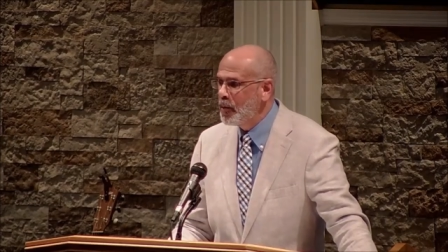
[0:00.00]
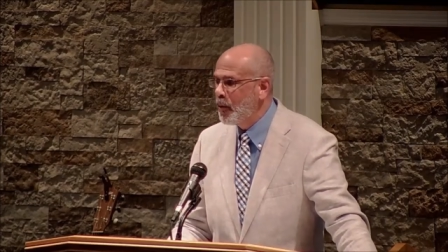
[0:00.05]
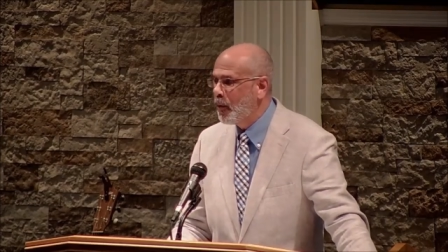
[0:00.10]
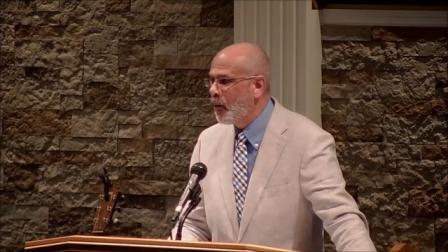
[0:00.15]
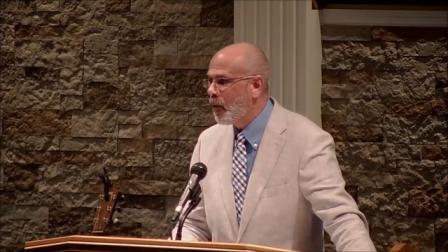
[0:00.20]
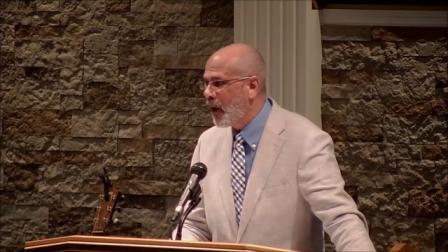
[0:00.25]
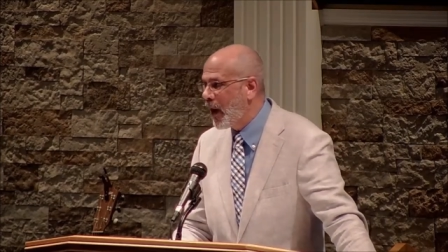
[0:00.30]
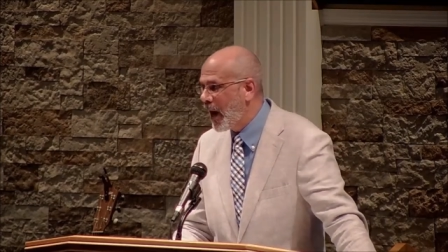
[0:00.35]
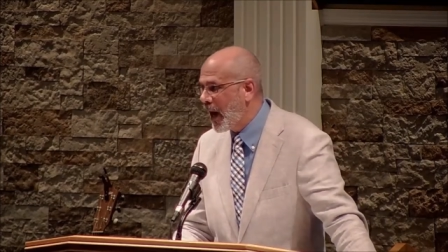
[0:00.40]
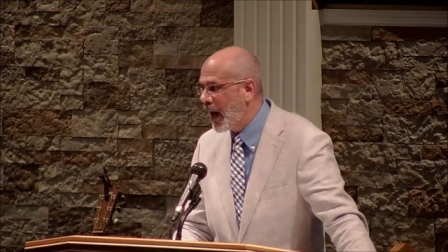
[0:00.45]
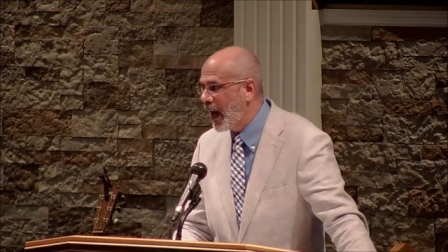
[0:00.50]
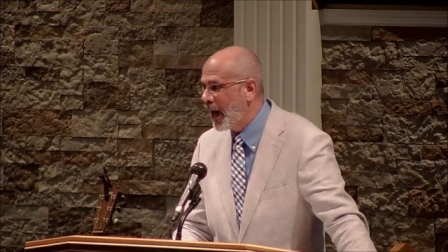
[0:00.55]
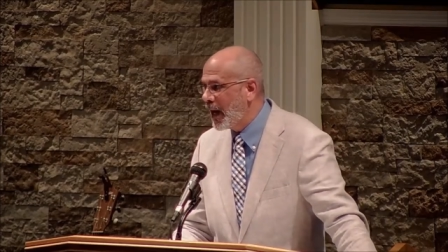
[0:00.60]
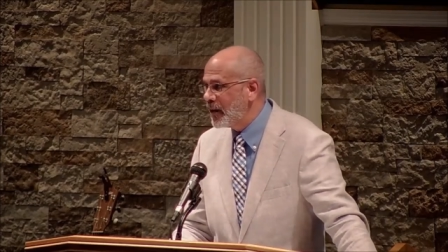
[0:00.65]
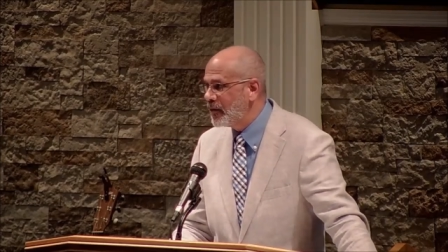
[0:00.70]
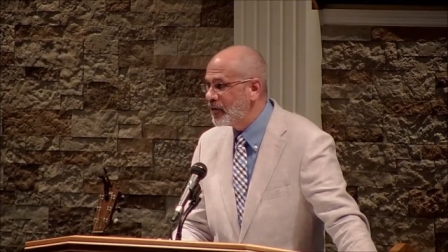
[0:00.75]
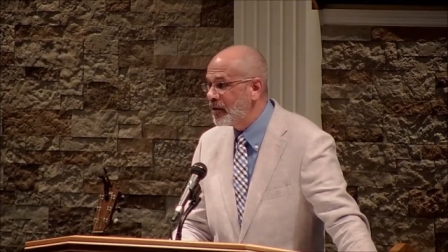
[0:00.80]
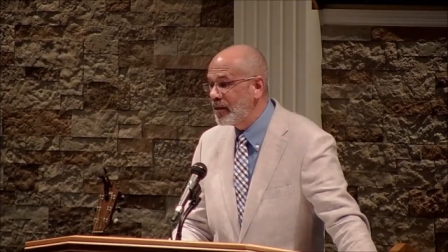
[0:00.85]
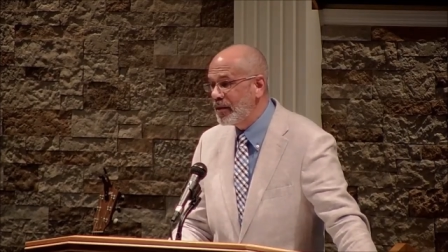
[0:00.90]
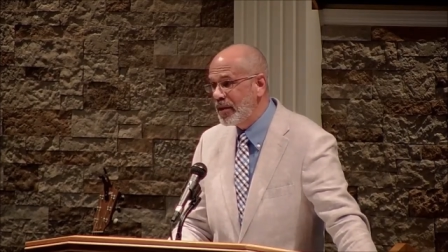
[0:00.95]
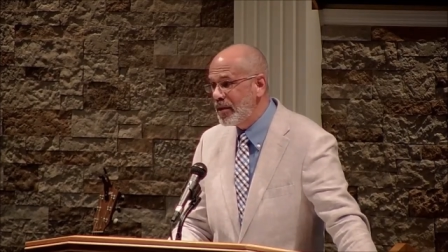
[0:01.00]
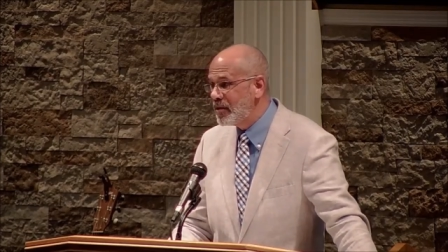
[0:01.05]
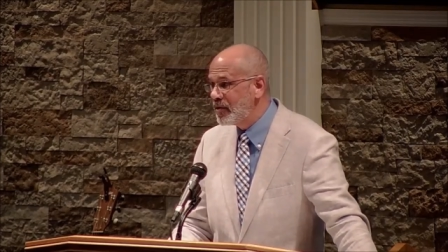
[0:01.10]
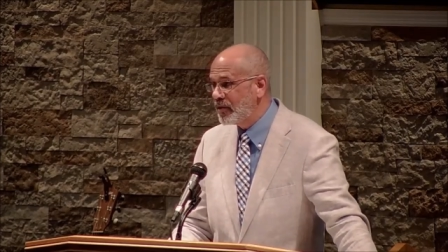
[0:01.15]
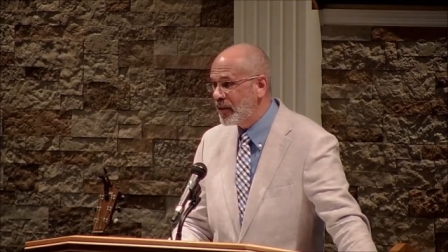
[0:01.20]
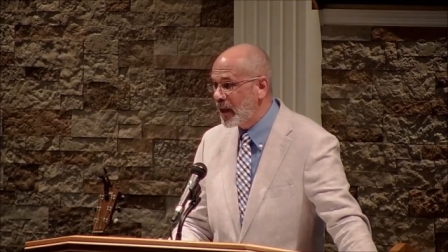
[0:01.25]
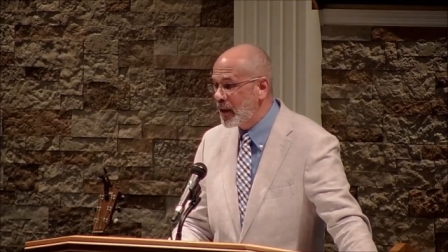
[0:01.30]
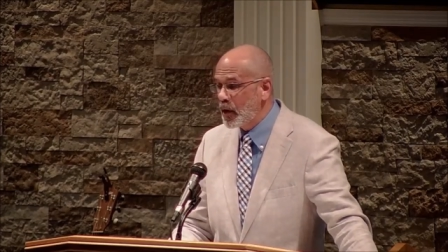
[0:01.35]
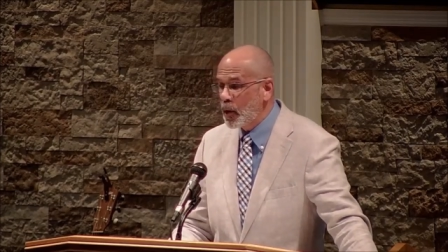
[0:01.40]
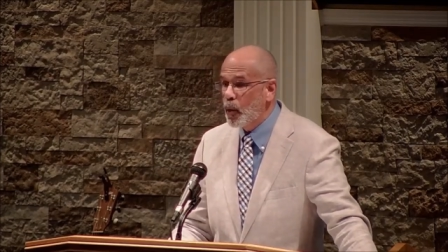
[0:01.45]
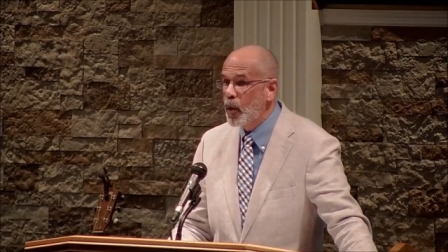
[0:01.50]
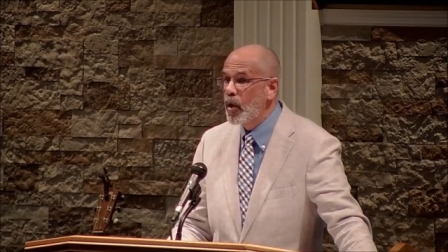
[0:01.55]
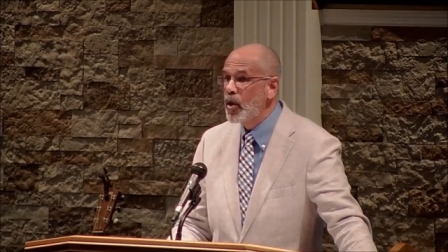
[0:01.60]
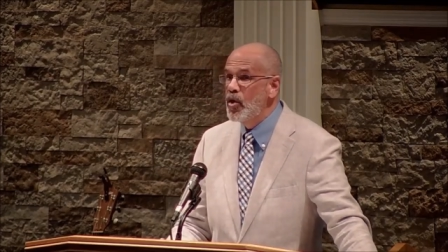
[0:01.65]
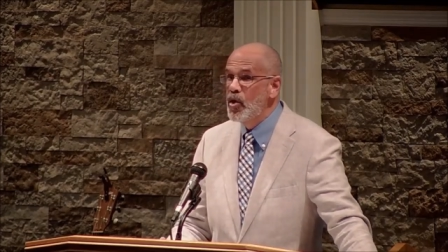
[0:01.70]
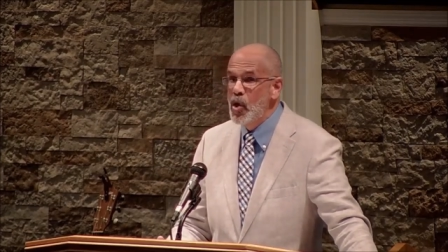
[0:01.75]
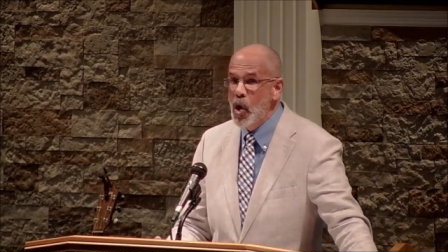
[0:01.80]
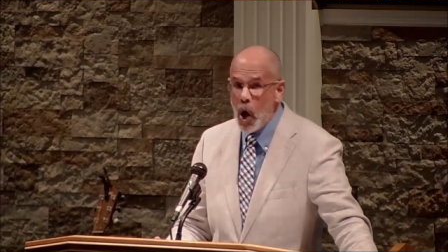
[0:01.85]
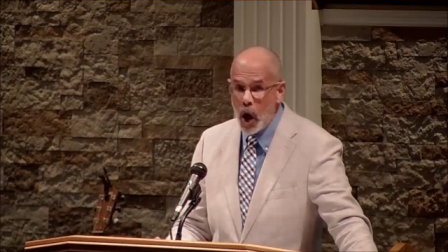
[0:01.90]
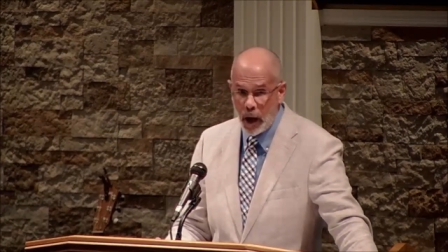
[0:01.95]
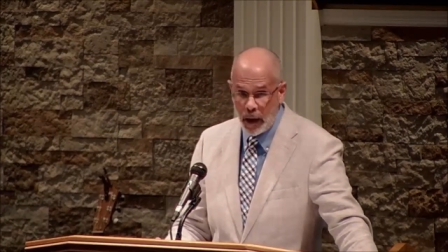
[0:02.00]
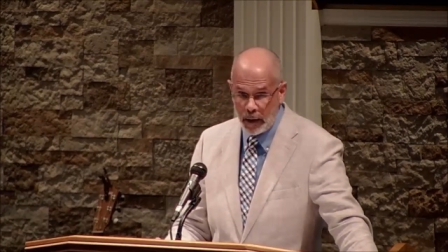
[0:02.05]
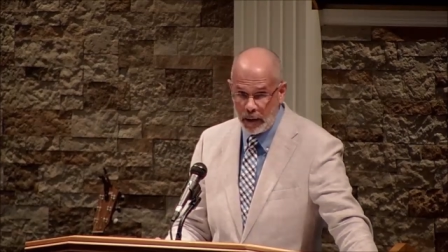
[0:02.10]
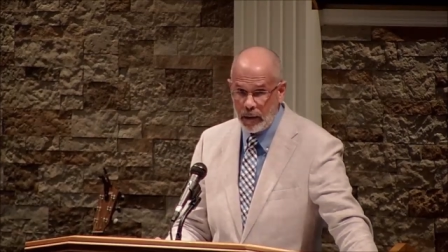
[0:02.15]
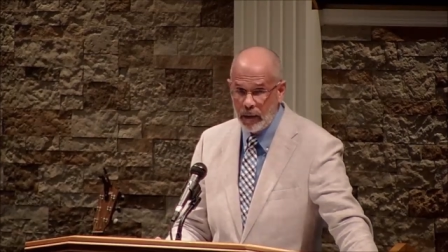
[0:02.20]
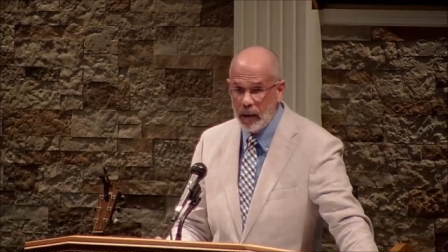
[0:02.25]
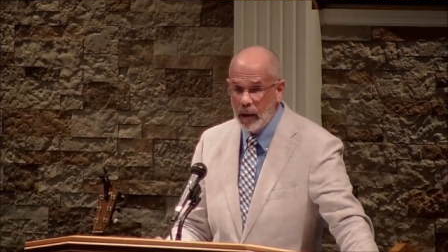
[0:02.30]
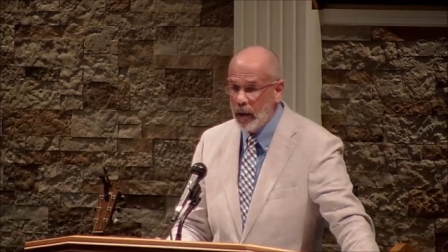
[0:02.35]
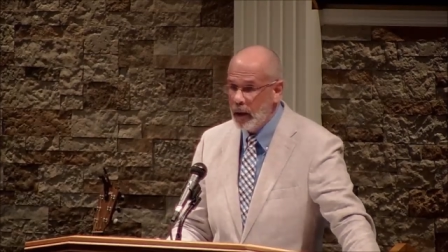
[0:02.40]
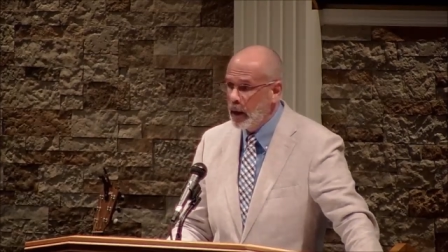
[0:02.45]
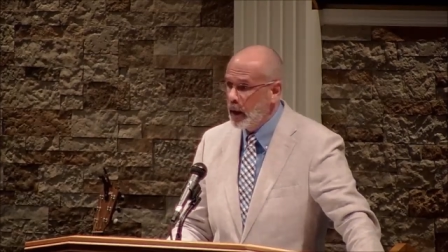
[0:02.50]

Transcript: wise. He didn't say there were none.